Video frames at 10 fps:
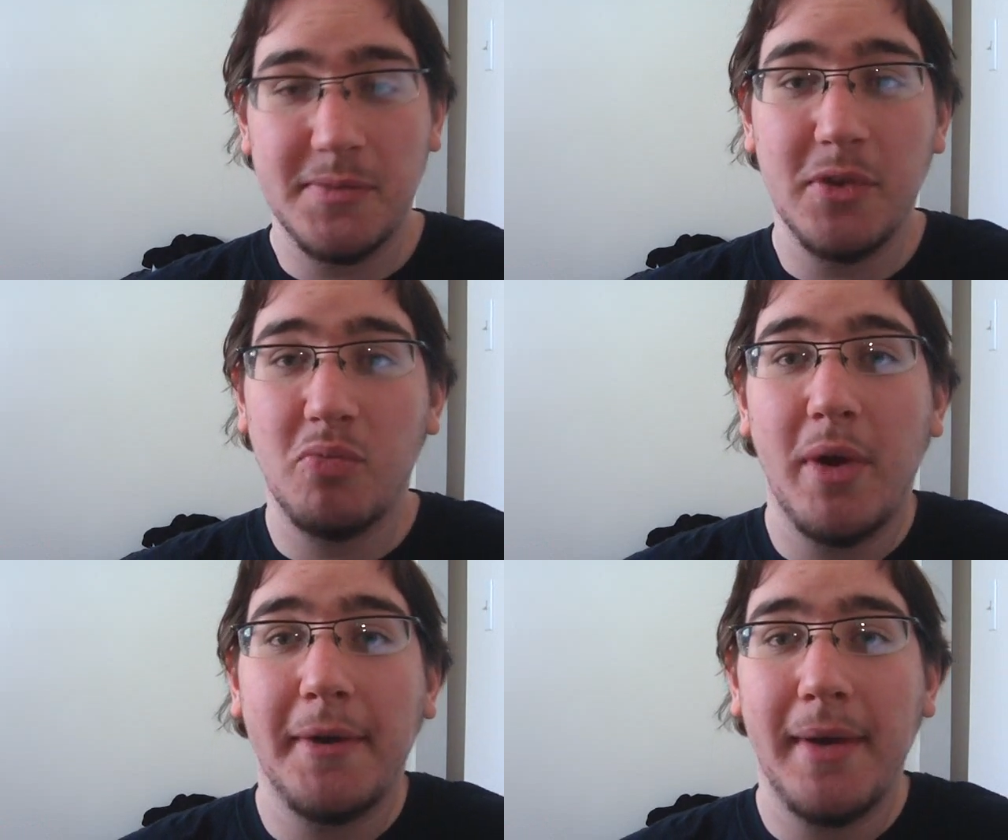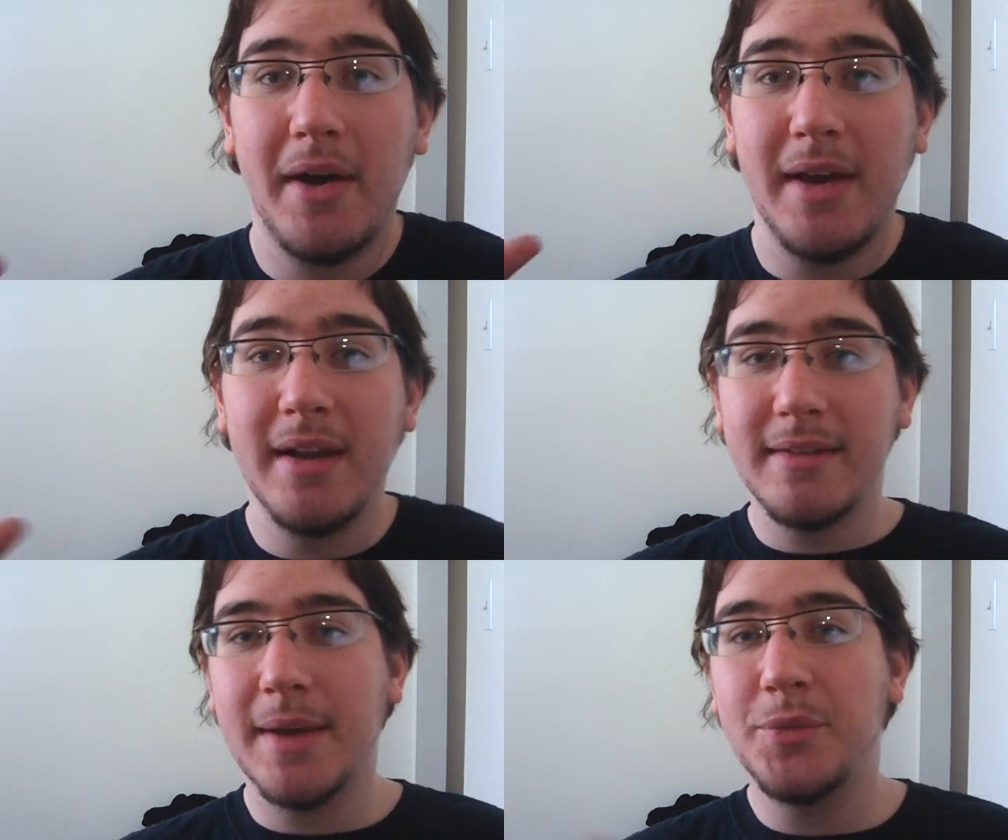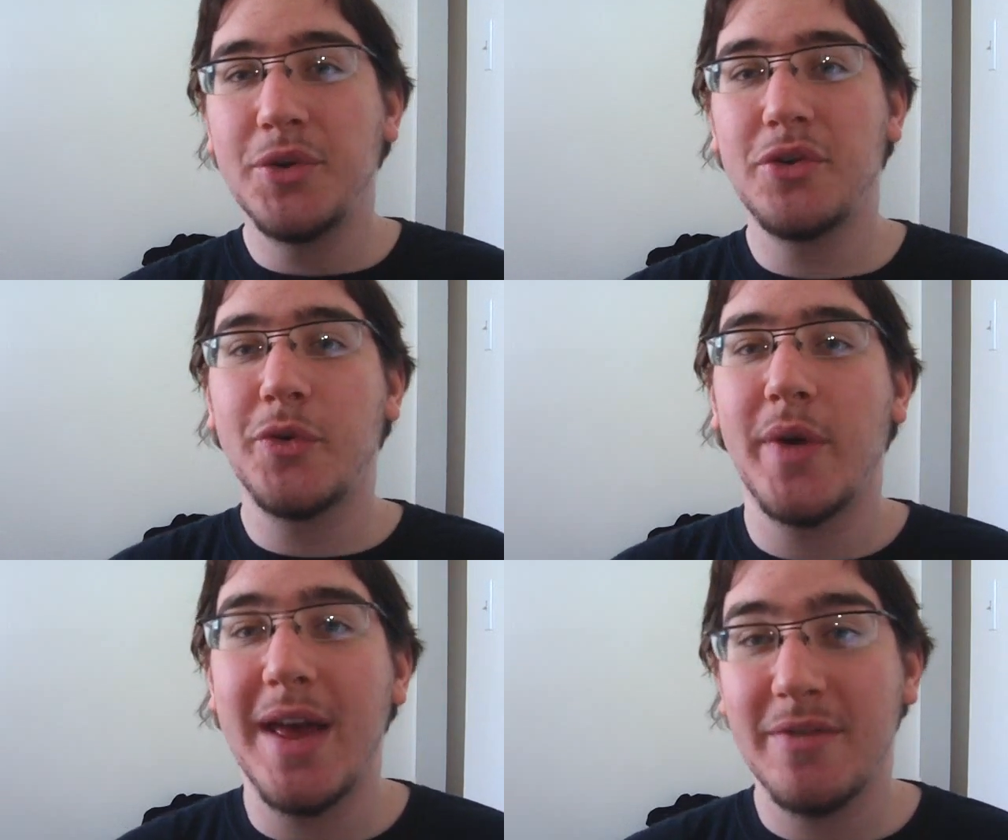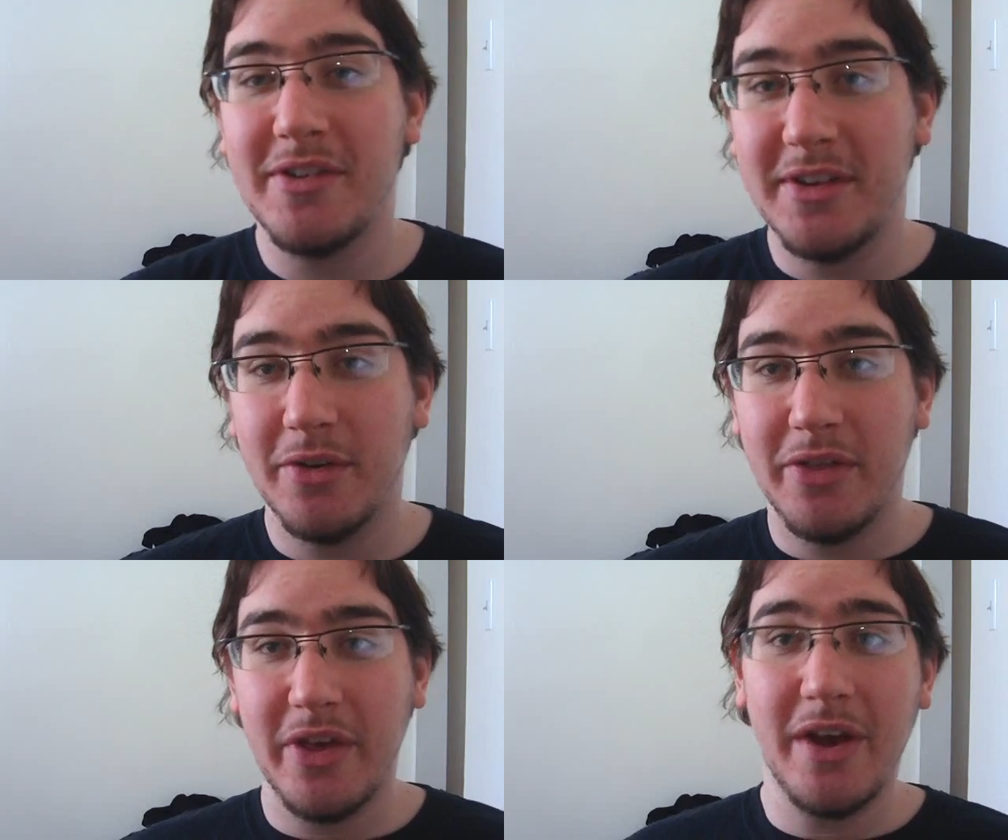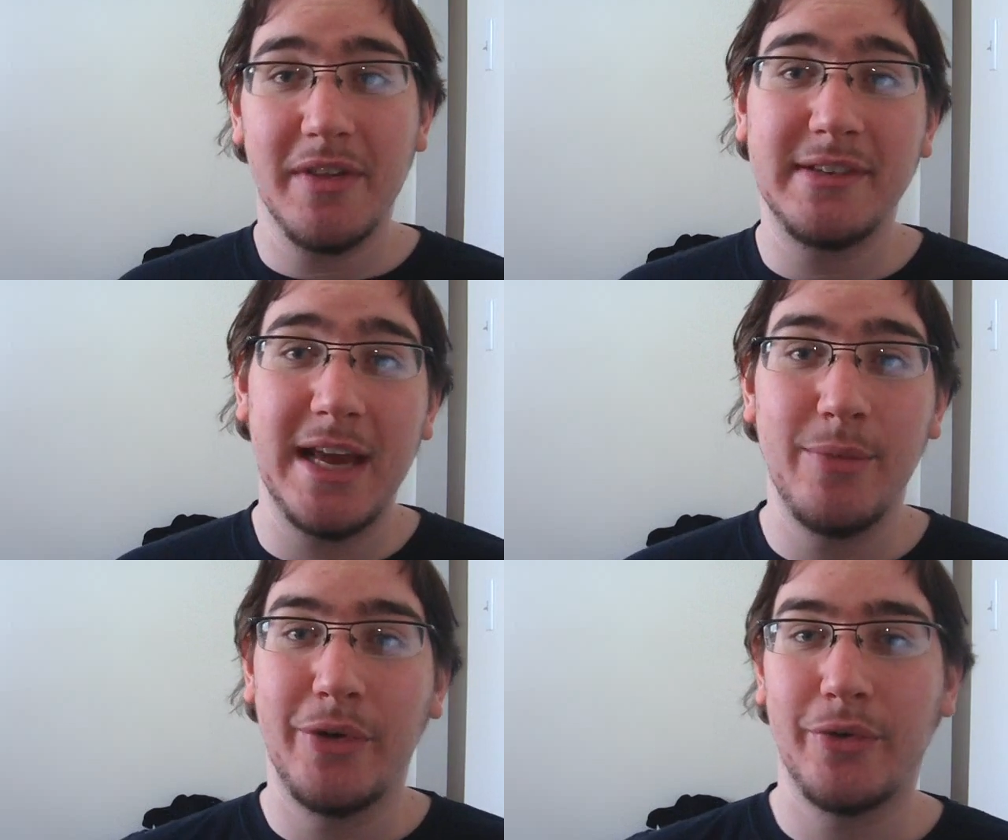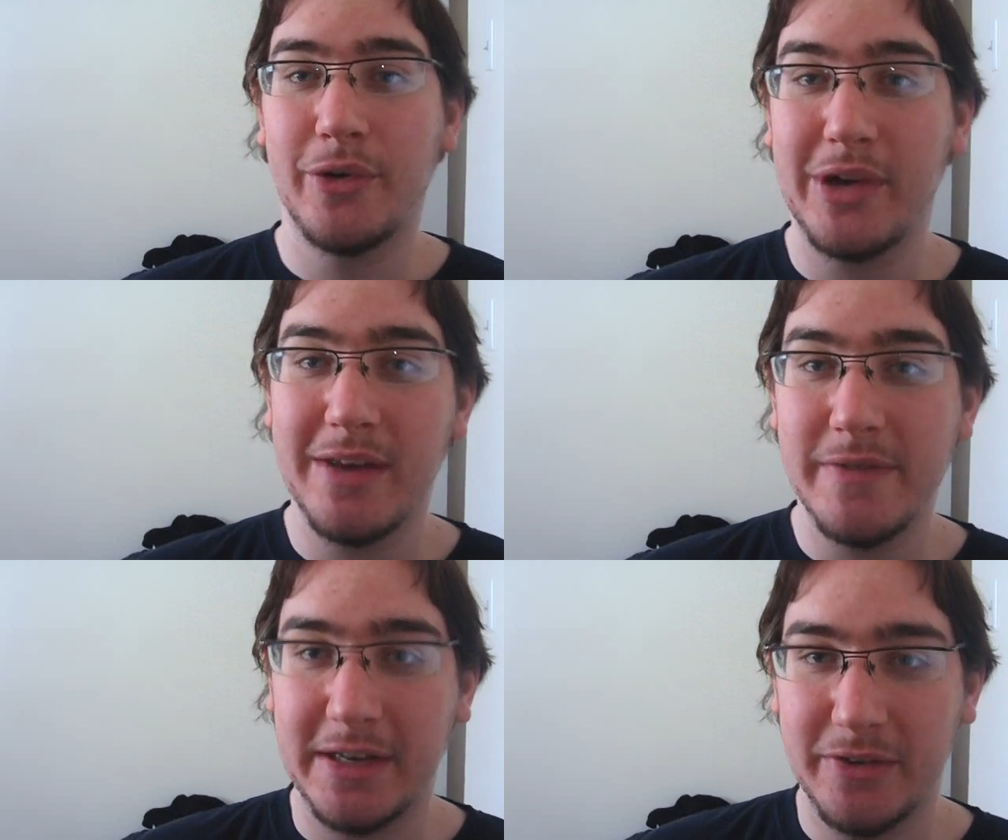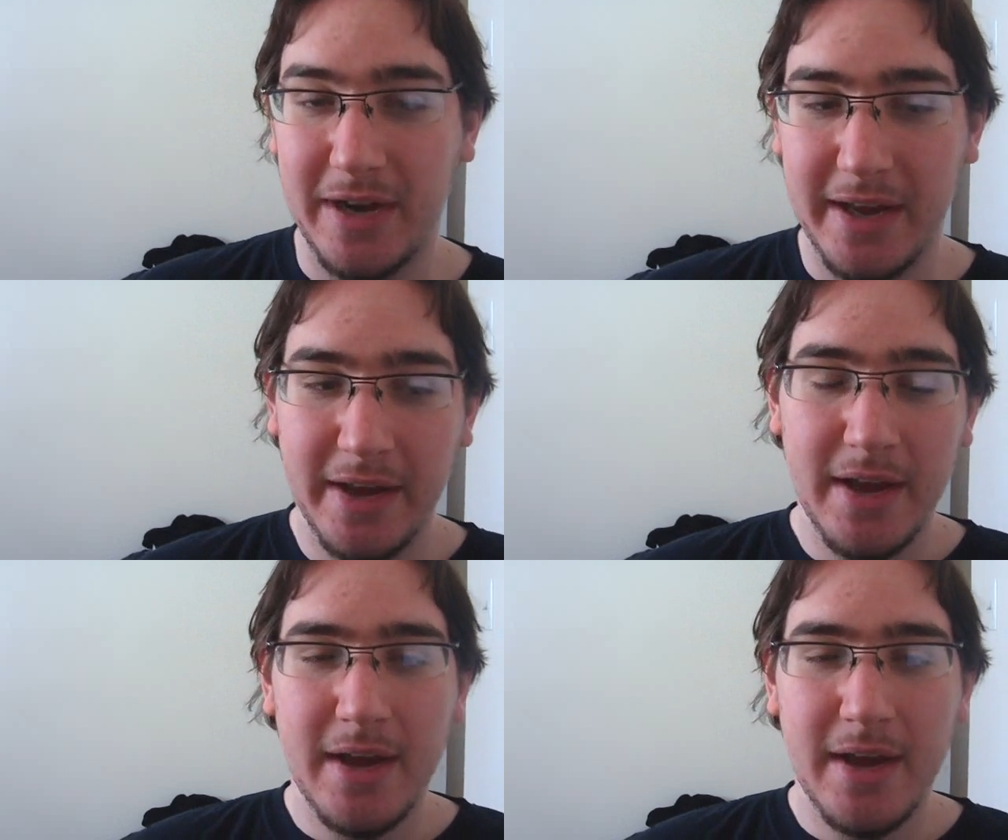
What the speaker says: just run around and attempt to destroy every single thing on the table in order to get victory.